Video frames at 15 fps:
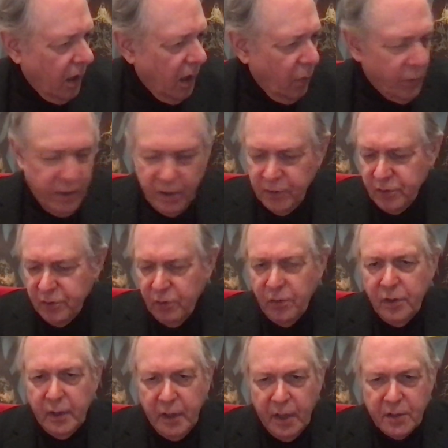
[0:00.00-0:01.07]
We didn't do
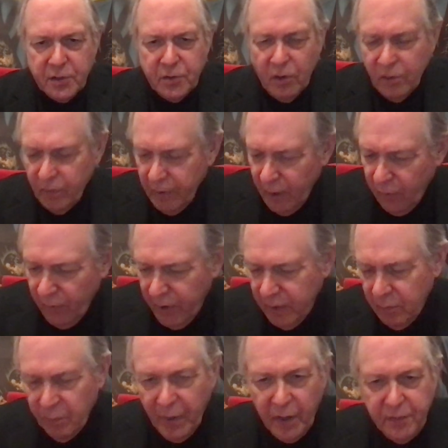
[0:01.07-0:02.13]
the Kickstarter that way,
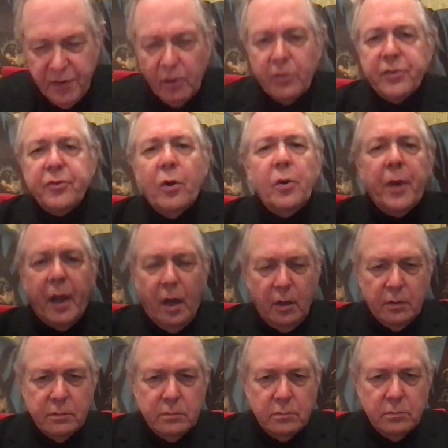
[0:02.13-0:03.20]
but they're sold
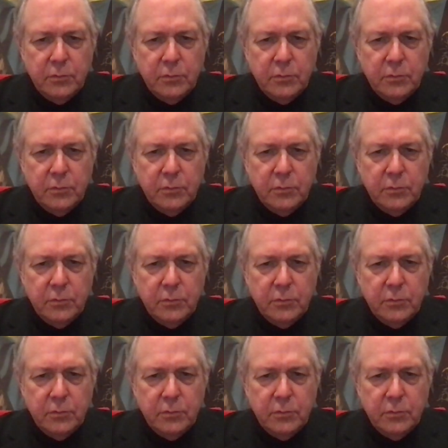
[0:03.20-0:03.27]
out.